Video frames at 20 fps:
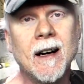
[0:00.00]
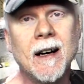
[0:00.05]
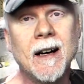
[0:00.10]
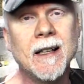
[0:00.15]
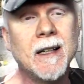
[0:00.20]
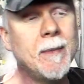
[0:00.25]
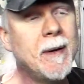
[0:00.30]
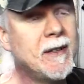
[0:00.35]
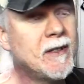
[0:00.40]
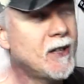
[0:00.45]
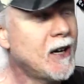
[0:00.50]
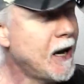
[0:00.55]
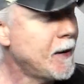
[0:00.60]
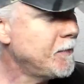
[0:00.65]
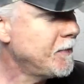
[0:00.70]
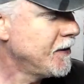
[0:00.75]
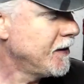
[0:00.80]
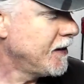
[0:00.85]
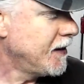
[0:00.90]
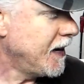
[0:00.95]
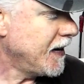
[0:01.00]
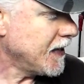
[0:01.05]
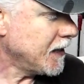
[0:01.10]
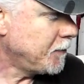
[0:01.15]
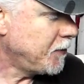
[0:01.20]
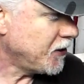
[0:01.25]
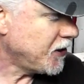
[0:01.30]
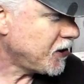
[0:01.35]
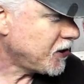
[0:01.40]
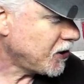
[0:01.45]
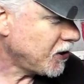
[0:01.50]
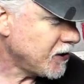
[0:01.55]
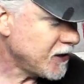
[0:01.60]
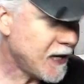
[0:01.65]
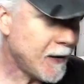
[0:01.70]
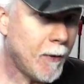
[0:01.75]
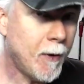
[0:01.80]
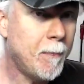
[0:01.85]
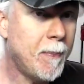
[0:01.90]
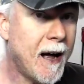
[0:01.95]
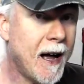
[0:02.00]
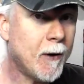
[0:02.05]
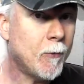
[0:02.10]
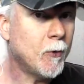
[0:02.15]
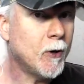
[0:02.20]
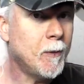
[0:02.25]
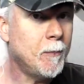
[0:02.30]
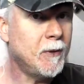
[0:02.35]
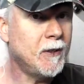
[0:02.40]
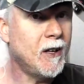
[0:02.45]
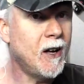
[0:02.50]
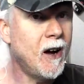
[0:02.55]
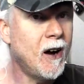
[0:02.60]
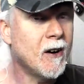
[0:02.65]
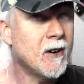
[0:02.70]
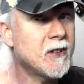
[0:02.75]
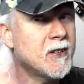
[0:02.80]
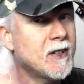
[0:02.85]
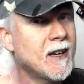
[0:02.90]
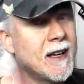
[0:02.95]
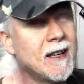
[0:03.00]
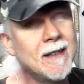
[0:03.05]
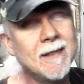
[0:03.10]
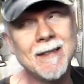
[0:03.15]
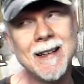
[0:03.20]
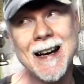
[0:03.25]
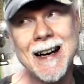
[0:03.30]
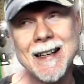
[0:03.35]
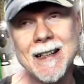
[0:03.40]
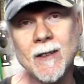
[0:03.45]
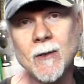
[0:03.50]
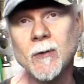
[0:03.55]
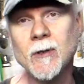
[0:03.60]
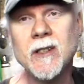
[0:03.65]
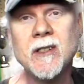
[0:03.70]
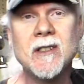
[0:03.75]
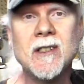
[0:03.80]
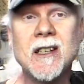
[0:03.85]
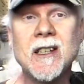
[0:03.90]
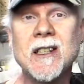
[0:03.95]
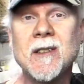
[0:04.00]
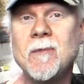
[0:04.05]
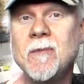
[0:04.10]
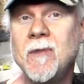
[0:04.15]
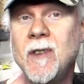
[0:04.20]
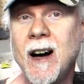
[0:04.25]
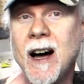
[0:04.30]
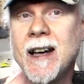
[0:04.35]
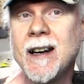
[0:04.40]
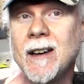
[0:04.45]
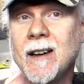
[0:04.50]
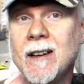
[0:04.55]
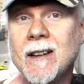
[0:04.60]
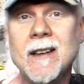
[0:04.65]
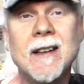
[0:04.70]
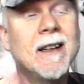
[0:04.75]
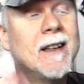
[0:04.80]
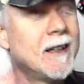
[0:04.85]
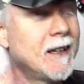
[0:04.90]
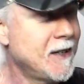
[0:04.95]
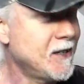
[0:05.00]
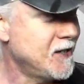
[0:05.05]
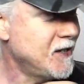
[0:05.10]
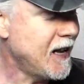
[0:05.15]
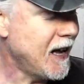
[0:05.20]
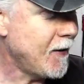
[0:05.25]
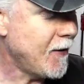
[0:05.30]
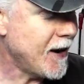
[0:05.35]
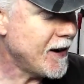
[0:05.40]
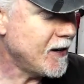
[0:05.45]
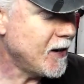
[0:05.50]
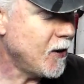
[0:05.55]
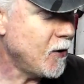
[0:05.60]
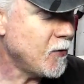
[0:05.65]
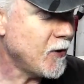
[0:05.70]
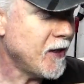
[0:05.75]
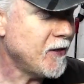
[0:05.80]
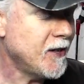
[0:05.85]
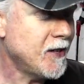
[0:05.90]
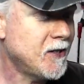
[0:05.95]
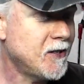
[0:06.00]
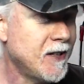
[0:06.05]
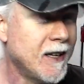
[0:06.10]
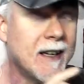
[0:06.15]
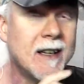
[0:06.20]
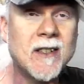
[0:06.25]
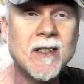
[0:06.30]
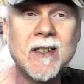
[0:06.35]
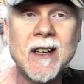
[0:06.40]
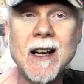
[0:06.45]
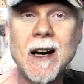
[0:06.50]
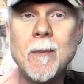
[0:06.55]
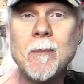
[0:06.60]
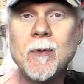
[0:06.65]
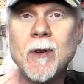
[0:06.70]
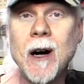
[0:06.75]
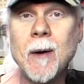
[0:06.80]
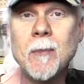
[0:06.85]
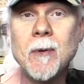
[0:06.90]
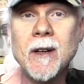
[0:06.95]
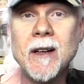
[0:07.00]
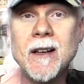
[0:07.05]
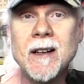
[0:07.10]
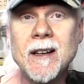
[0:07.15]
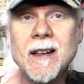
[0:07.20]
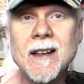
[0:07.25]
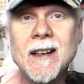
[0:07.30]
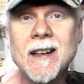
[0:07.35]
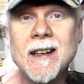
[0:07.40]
In the meantime, I'm going to put this turntable back where it belongs, and I'm going to go listen to some vinyl, because now I know that this thing is set up properly.